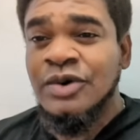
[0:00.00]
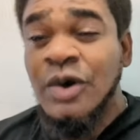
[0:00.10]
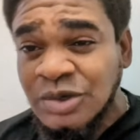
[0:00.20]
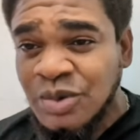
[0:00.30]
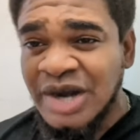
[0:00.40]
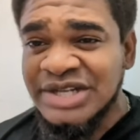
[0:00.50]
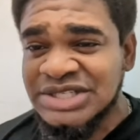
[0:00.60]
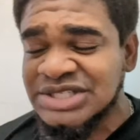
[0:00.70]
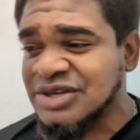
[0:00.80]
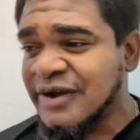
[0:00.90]
Good
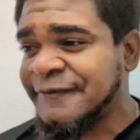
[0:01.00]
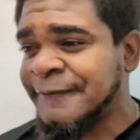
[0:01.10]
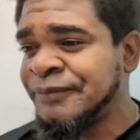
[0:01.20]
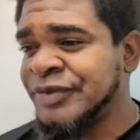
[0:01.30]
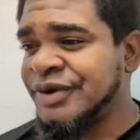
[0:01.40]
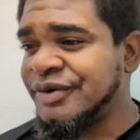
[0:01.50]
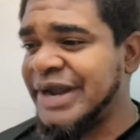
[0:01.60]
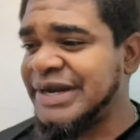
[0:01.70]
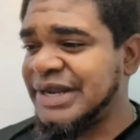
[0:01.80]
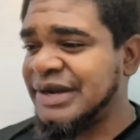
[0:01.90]
quality stuff
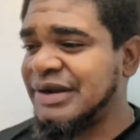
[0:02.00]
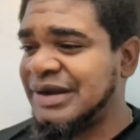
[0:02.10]
right there.